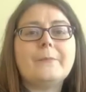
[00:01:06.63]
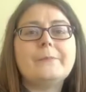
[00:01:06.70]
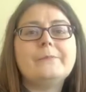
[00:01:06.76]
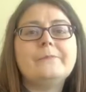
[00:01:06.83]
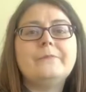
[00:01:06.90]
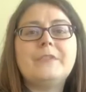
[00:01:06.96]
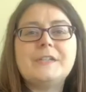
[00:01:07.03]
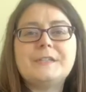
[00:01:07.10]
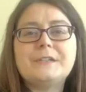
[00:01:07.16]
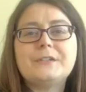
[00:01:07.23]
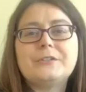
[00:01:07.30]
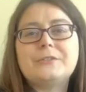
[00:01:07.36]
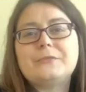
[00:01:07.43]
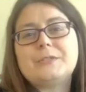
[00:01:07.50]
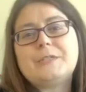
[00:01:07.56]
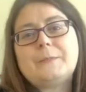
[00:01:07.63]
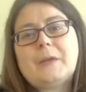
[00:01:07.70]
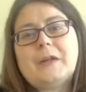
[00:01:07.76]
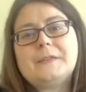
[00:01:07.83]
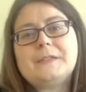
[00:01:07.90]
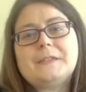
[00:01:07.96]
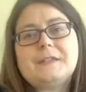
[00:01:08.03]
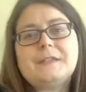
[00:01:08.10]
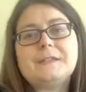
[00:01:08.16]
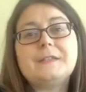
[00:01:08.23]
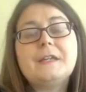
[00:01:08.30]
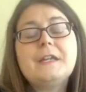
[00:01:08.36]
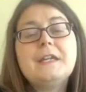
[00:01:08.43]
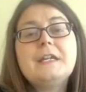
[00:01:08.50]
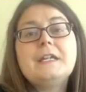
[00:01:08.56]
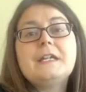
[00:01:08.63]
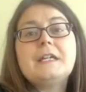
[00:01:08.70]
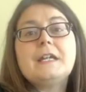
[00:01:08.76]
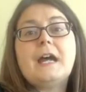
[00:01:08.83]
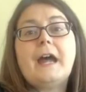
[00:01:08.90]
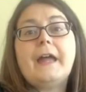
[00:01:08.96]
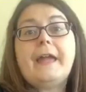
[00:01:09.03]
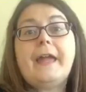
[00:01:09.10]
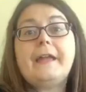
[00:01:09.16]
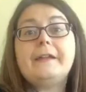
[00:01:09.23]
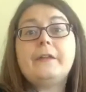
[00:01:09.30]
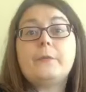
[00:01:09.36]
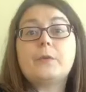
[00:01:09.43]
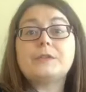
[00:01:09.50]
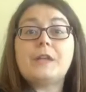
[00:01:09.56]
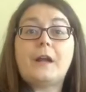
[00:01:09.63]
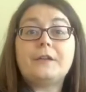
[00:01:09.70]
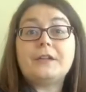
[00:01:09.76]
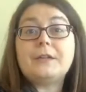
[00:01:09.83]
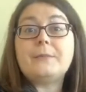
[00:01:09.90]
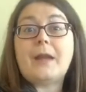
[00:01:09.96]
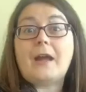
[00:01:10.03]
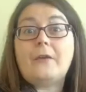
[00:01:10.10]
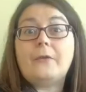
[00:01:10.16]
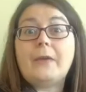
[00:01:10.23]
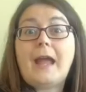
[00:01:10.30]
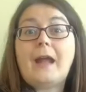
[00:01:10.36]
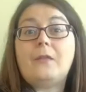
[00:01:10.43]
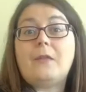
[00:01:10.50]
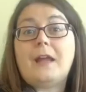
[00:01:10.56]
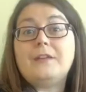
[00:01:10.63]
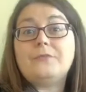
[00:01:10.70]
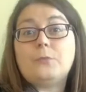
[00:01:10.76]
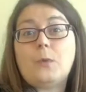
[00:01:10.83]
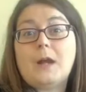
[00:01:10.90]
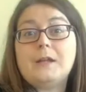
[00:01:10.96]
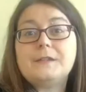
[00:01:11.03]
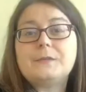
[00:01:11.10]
visitors' responses, and we're talking about how life was.